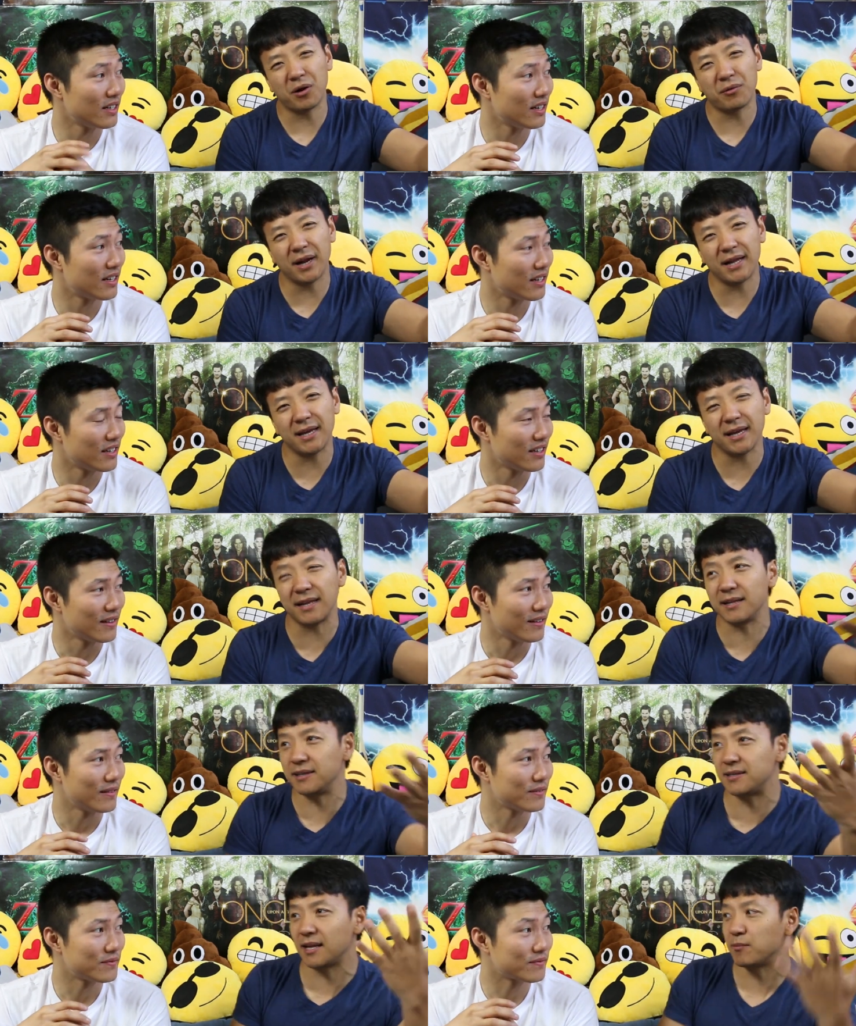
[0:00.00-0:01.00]
Speaker 1: already, and
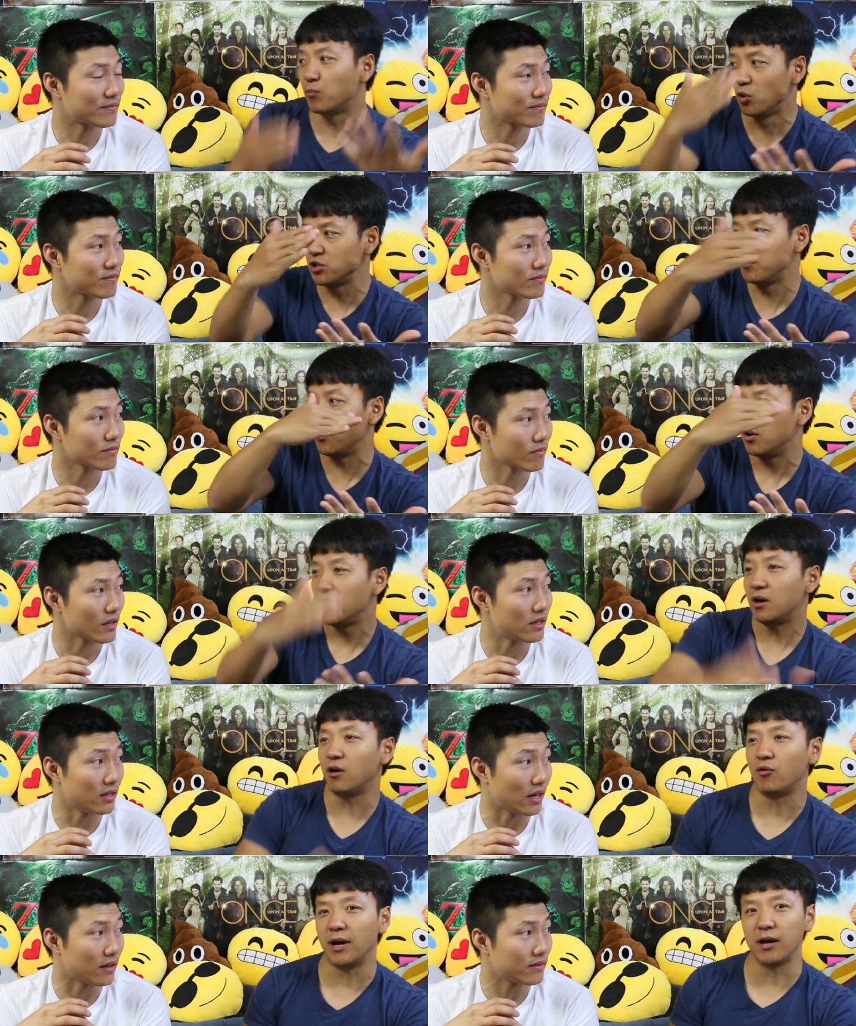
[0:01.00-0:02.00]
it's like multiple.
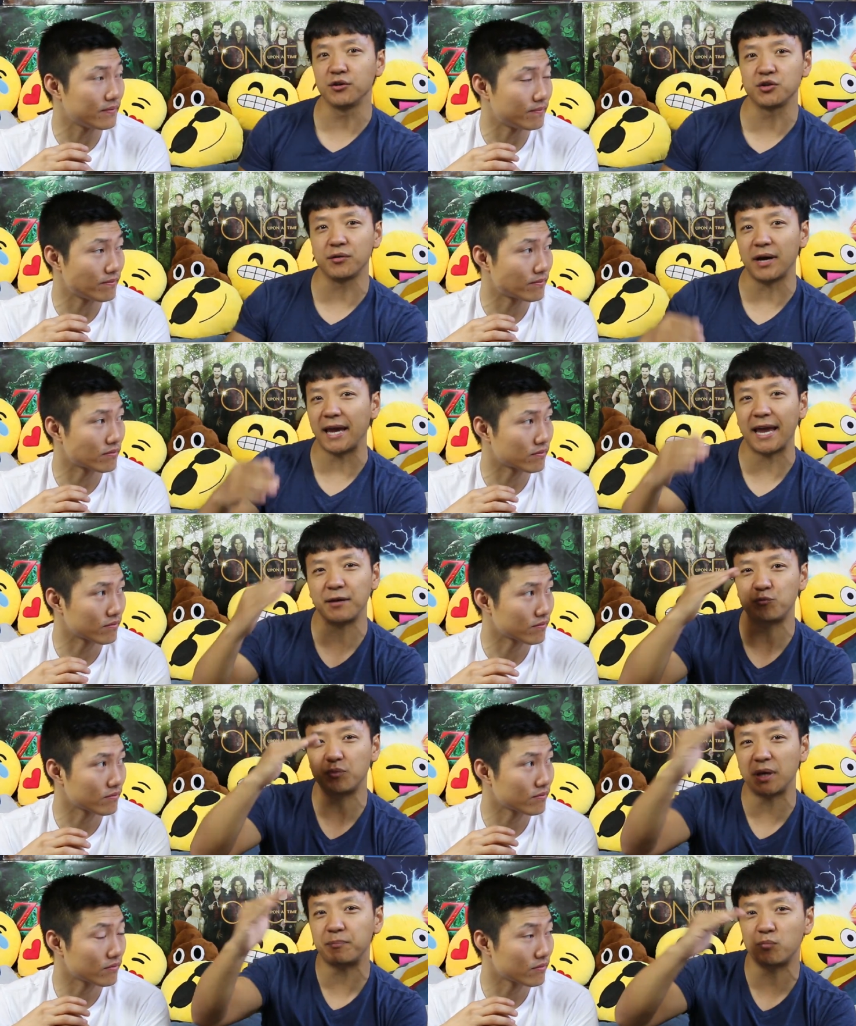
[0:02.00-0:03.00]
Oh, yeah. I also I hate
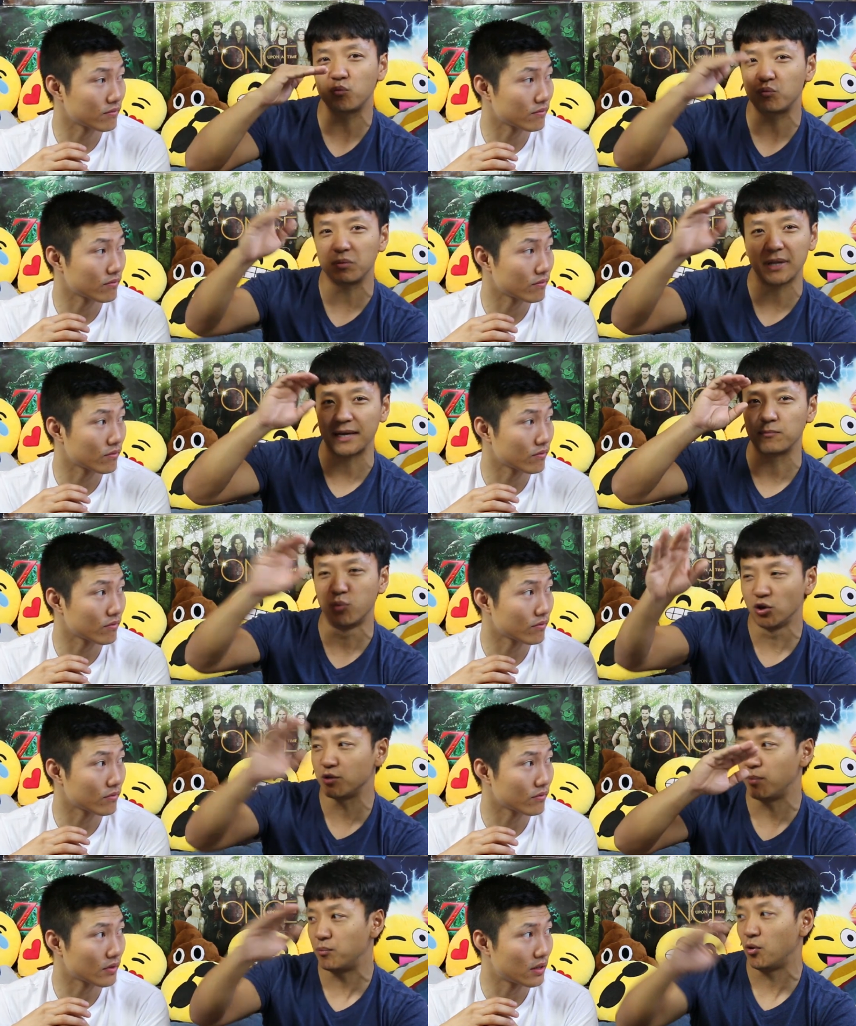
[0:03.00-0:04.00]
re, like
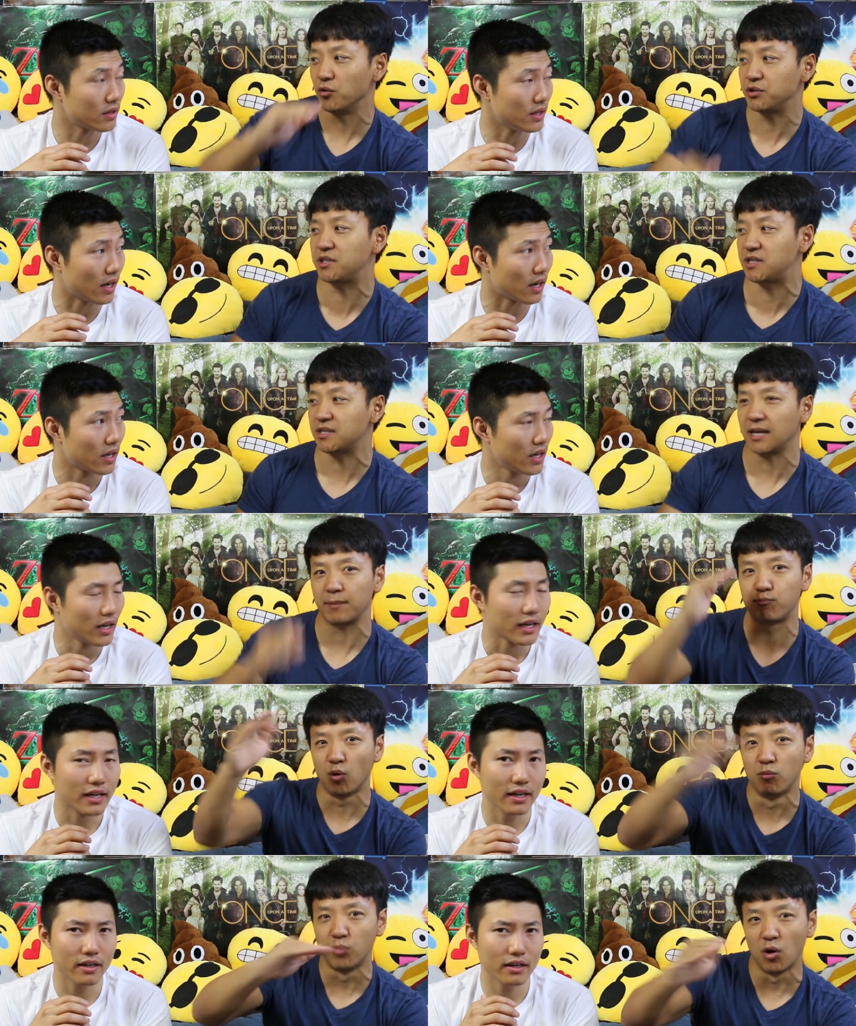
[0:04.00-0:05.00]
multiple posts. Yes. Like
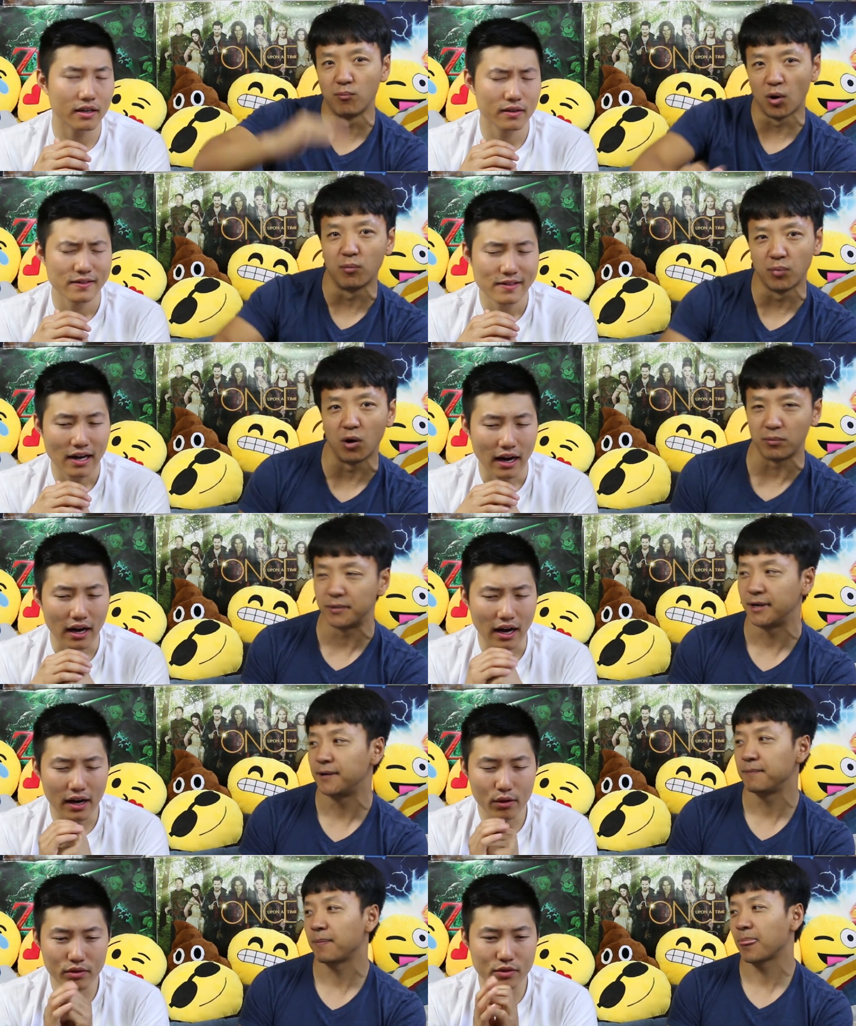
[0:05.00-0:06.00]
boom, boom, boom, boom. I,
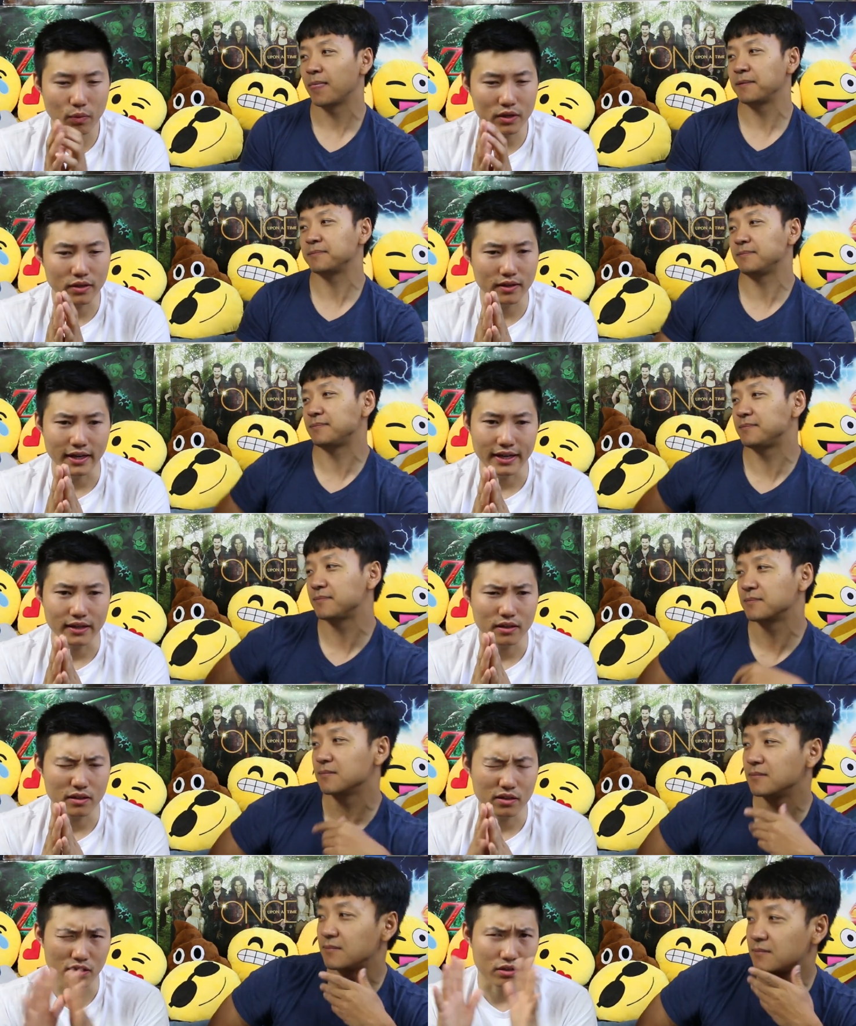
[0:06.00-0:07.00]
Speaker 2: I always wonder, like
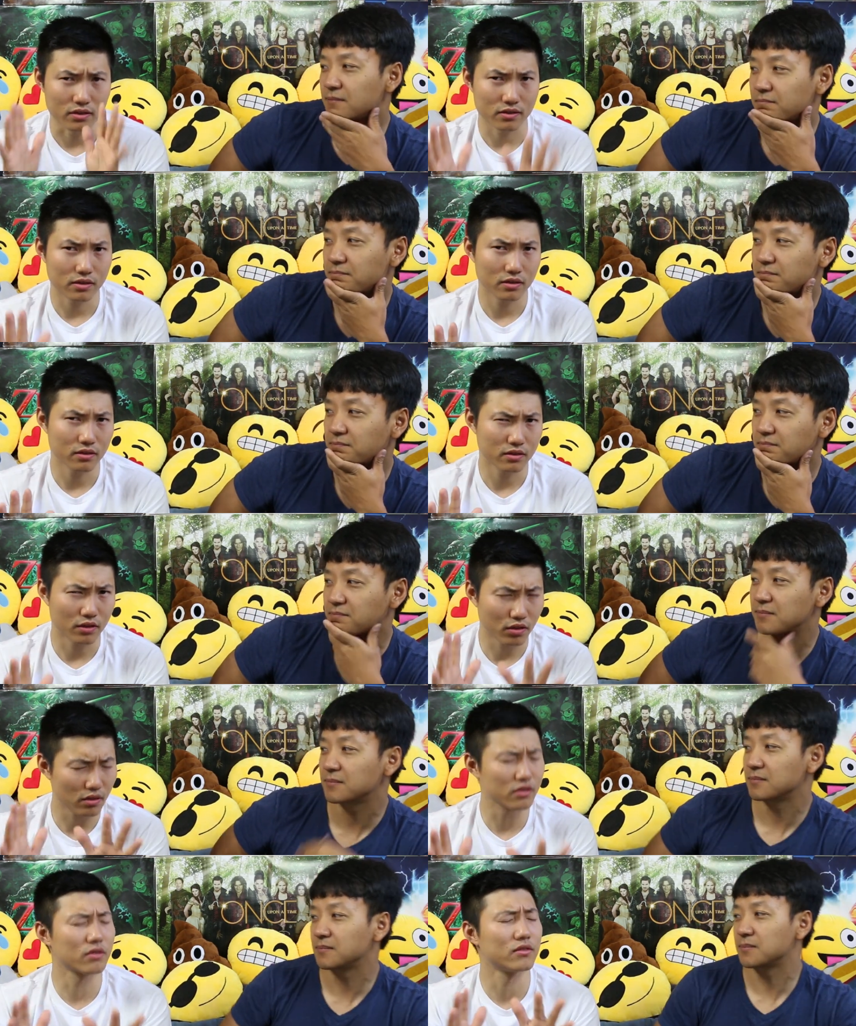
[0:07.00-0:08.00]
girls,
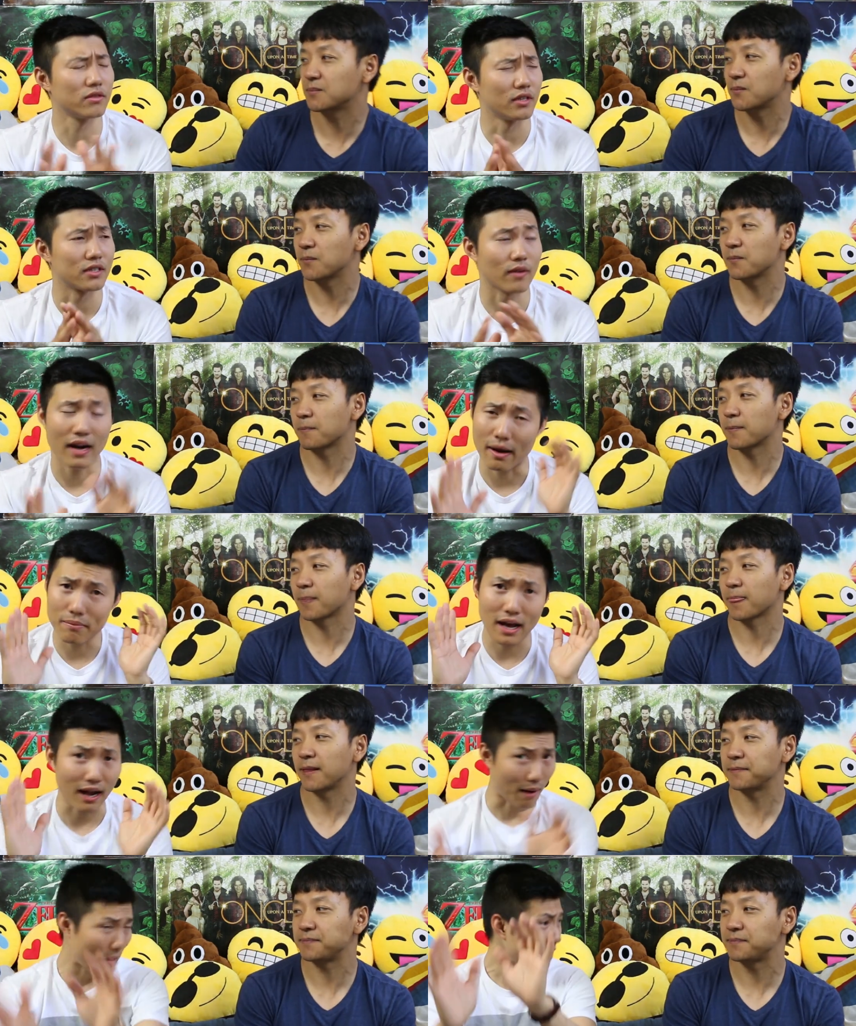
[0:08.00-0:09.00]
girls who do this, right? I'm
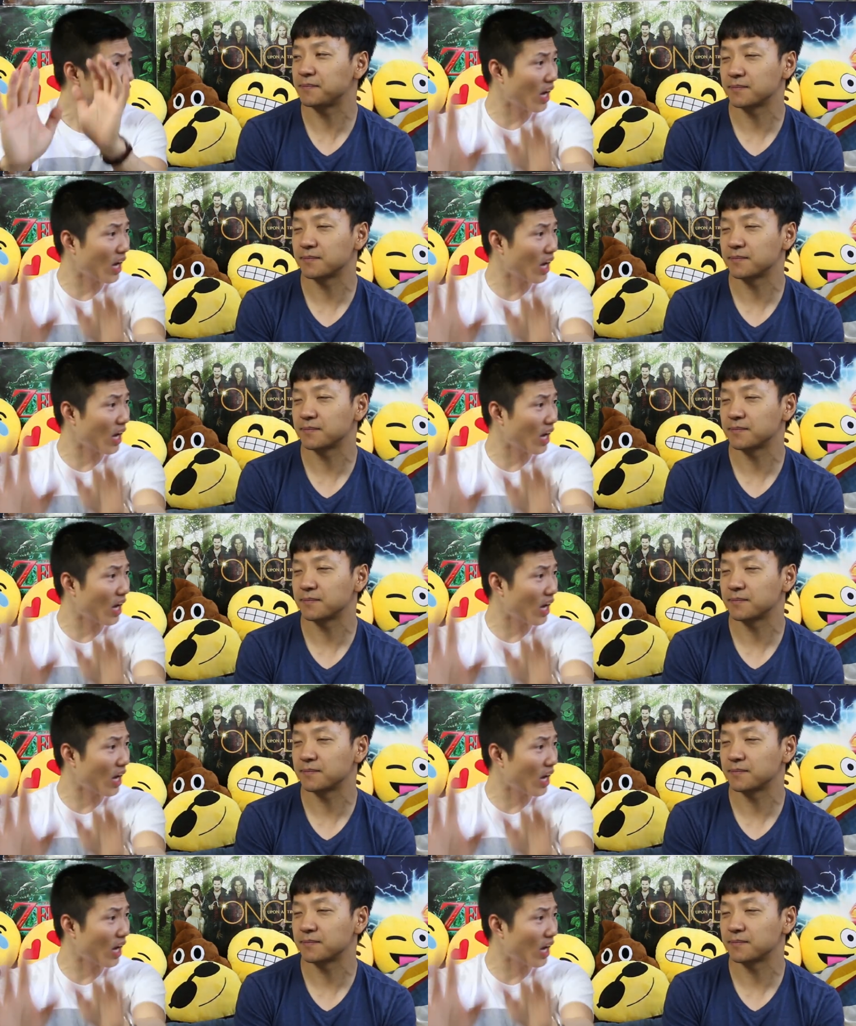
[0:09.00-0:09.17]
not, I'm not